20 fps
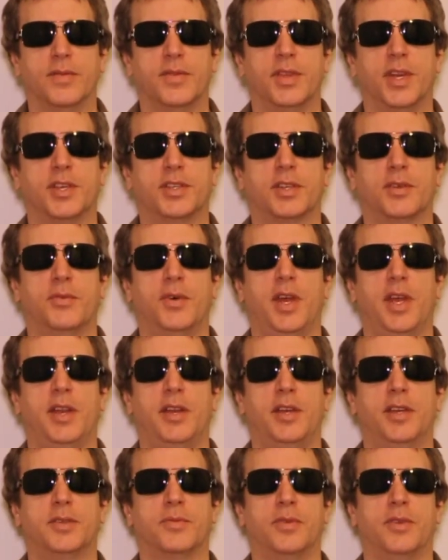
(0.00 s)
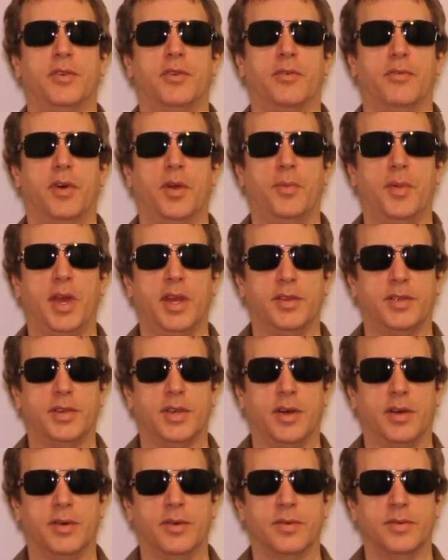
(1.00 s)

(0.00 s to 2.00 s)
That's the way it is when you're a one-man show.